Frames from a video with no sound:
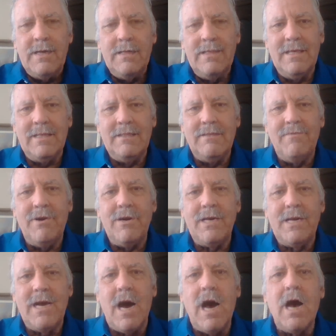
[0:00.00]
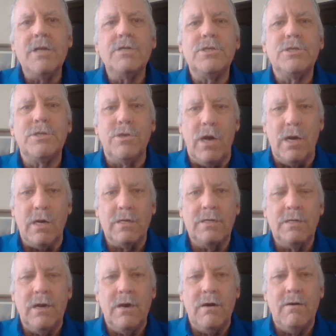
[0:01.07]
that the very
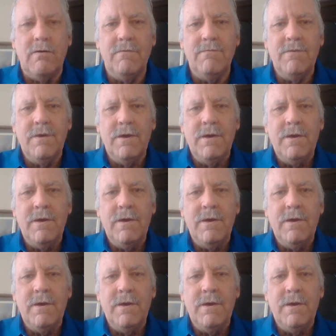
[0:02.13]
construct of